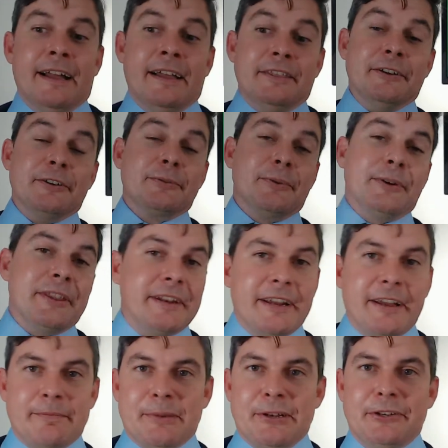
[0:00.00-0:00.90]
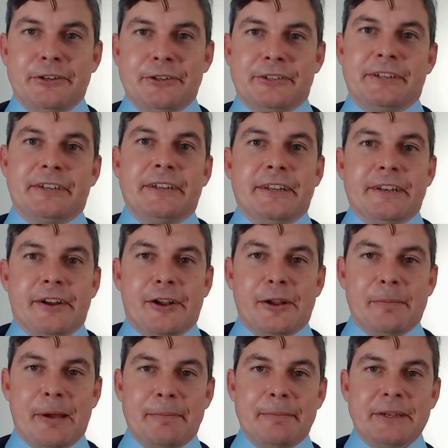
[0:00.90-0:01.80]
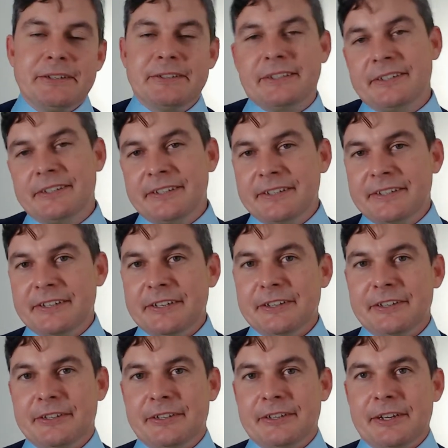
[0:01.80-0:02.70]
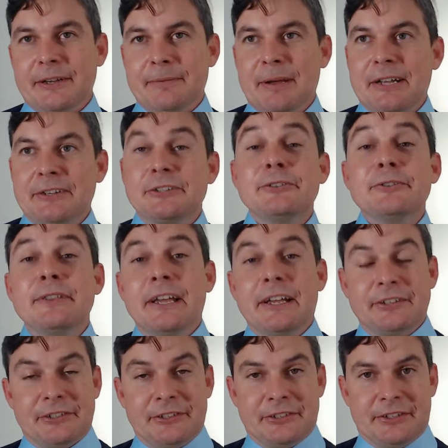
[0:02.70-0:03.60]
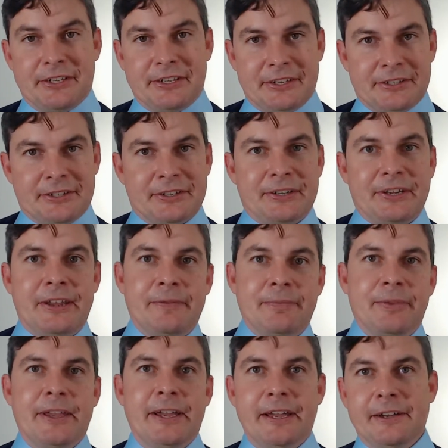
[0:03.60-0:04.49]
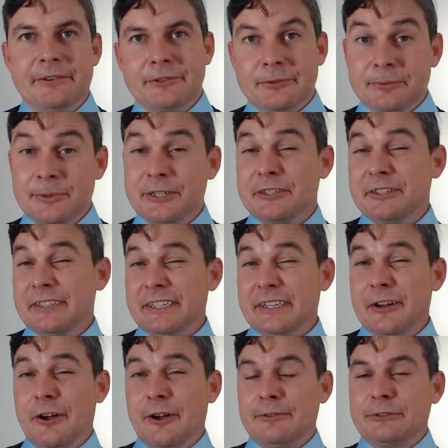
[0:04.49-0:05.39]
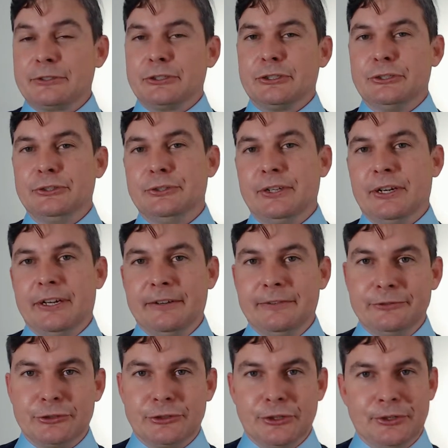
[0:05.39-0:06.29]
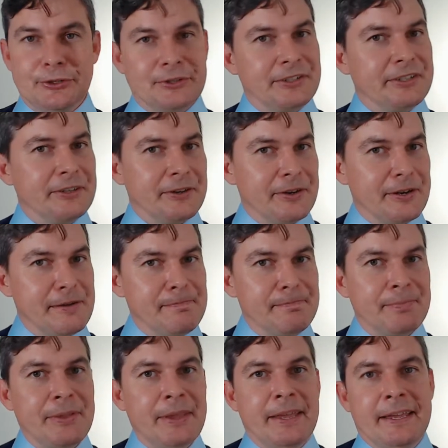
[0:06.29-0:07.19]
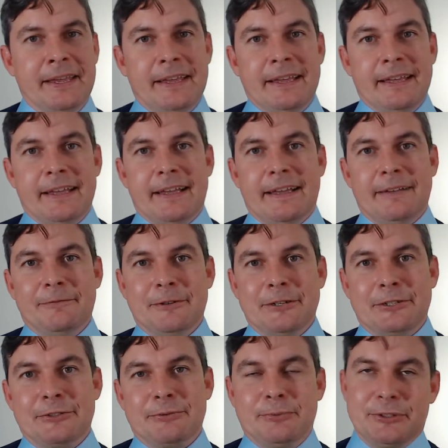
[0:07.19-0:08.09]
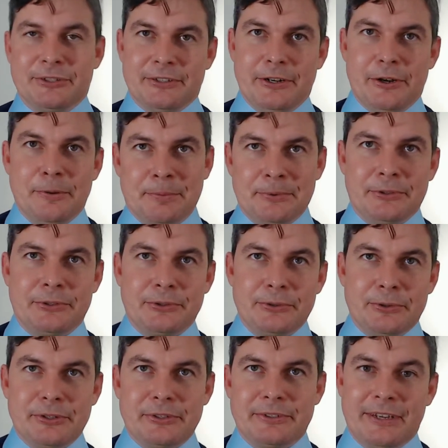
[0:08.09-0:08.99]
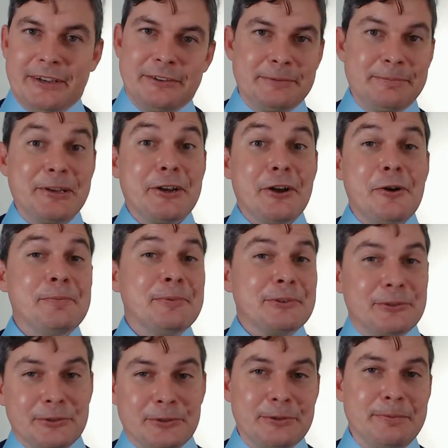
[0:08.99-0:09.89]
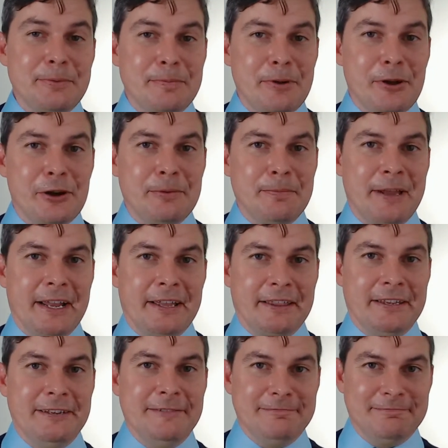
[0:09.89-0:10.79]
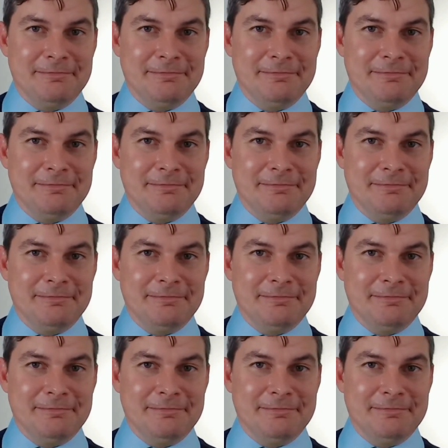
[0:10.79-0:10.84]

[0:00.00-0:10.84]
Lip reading: There's one that I've been using in all of my businesses since about 2006. It was originally an offshoot of Sugar CRM, which was an open source. I was a big open source proponent back then.